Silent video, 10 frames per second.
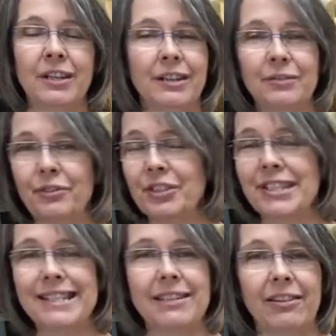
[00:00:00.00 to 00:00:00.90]
It will
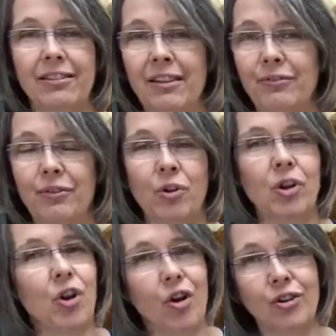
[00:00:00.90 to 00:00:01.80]
stay there for
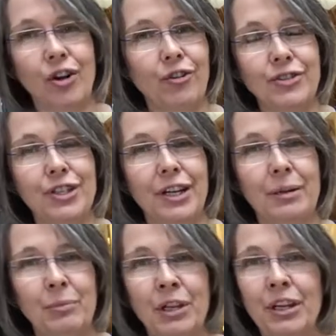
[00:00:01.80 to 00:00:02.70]
a long
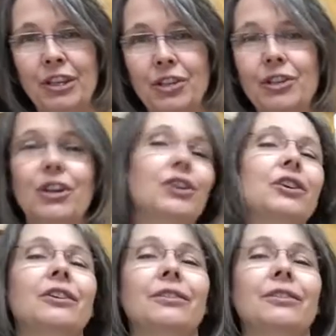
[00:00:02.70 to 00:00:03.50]
time. You don't